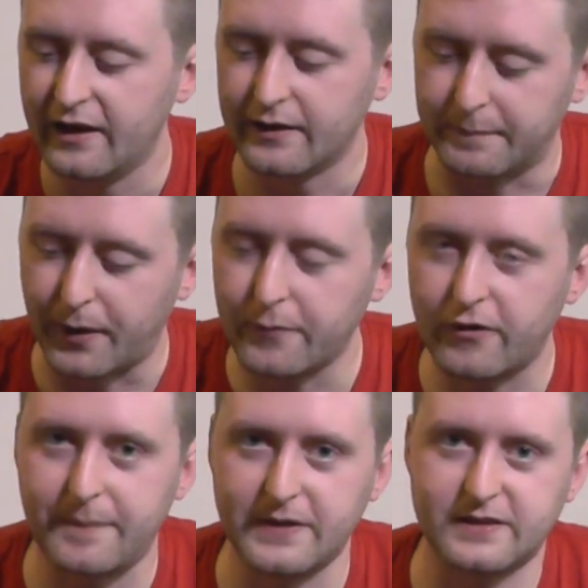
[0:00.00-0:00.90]
The pump
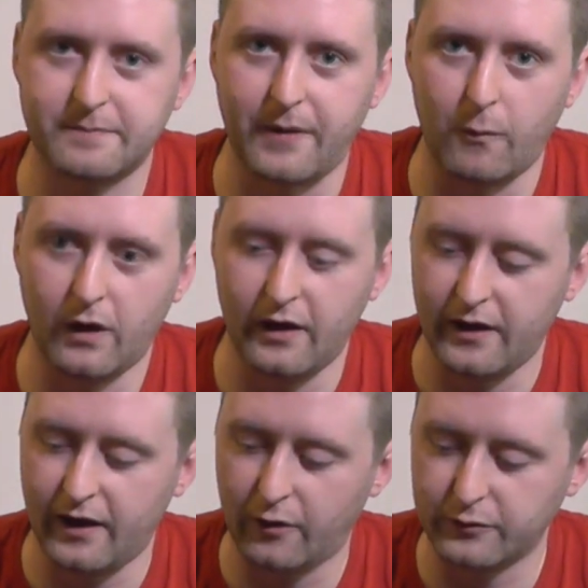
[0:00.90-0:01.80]
grip it's
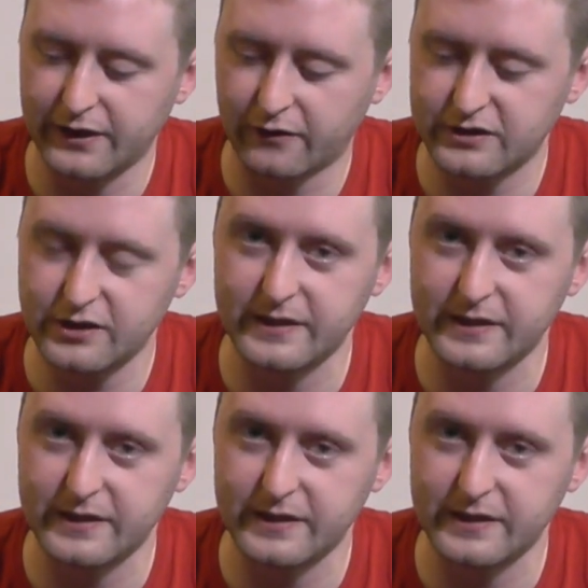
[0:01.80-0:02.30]
uh, holding onto